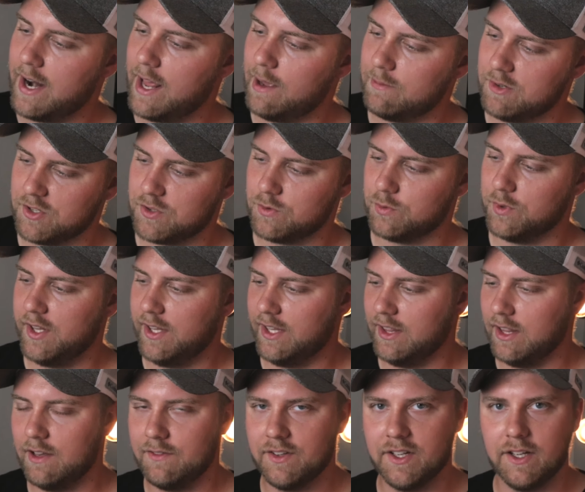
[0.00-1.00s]
I'm just really
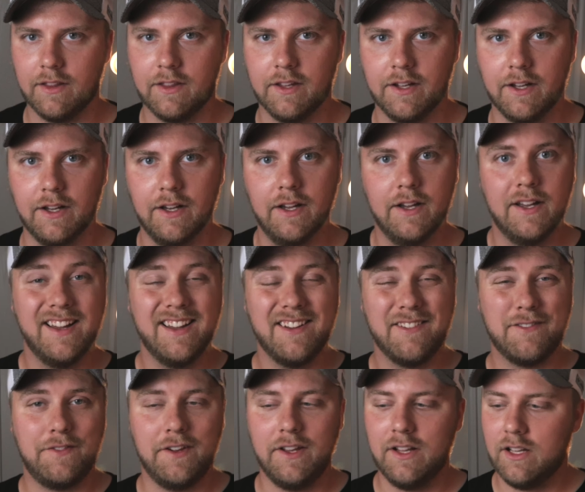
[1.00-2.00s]
loving the
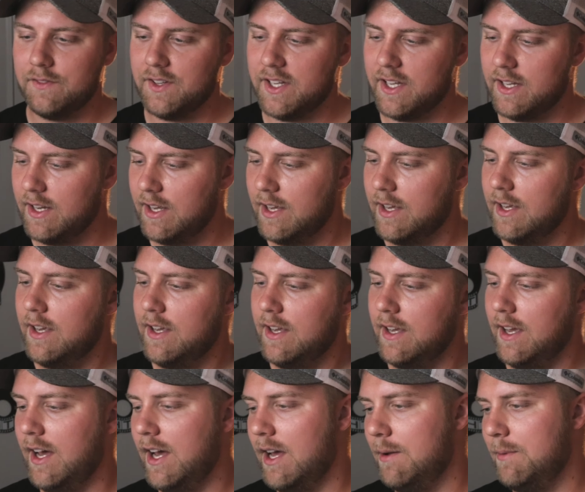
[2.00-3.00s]
feel of it.
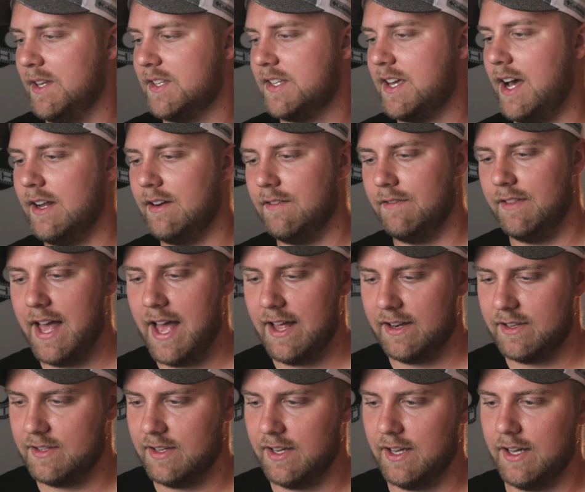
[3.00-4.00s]
It's kind of
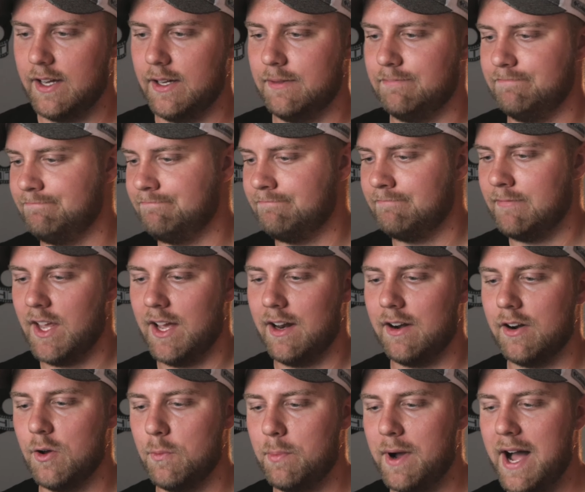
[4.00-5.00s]
that, I don't
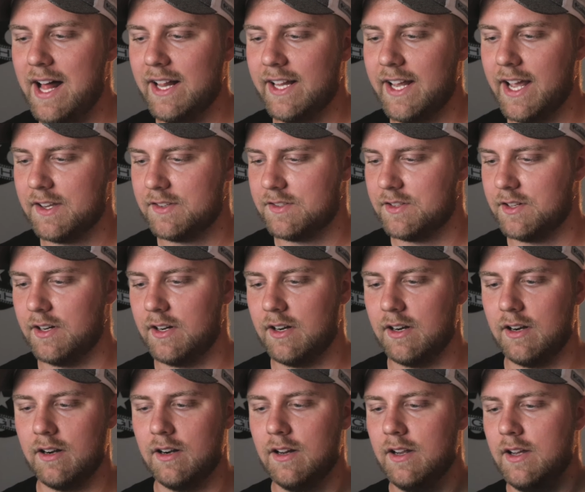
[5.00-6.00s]
know,
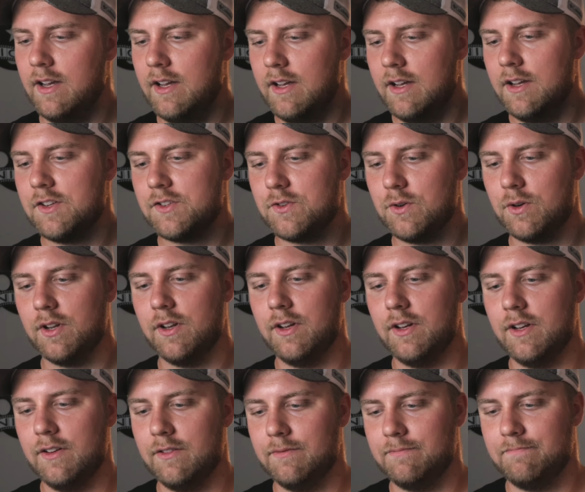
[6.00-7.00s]
polyester, sort
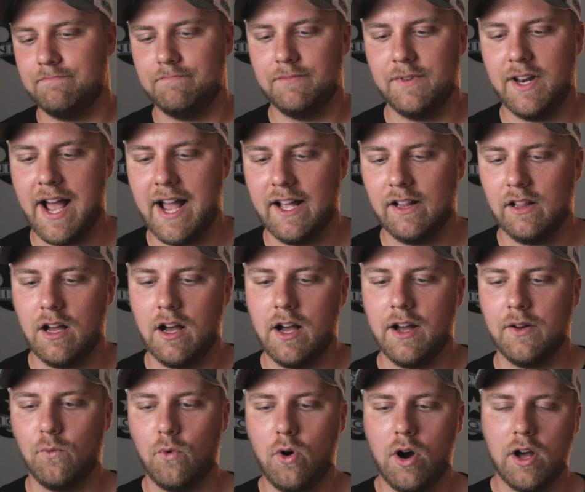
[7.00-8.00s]
of
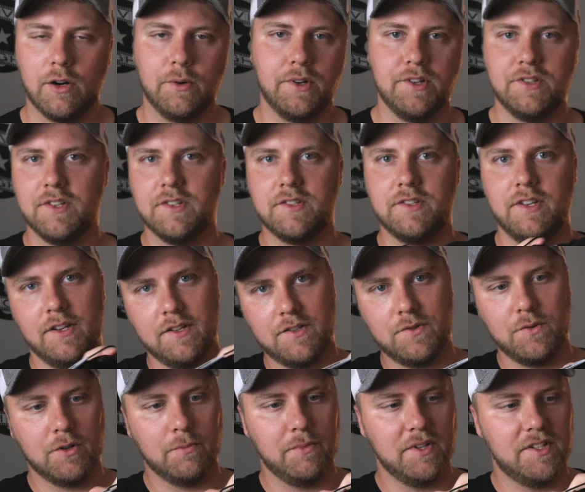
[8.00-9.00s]
nylon, water resistant
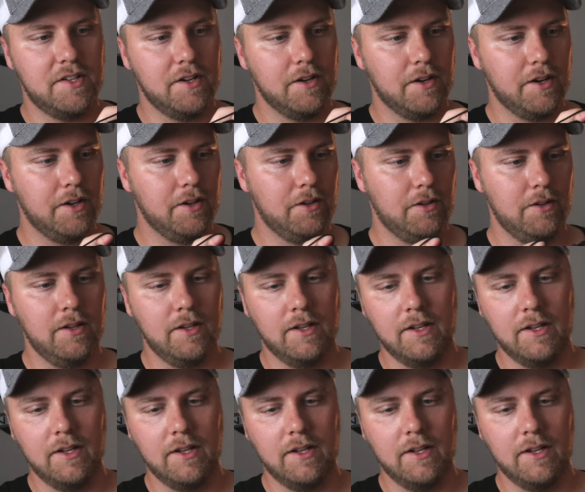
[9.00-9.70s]
sort of material.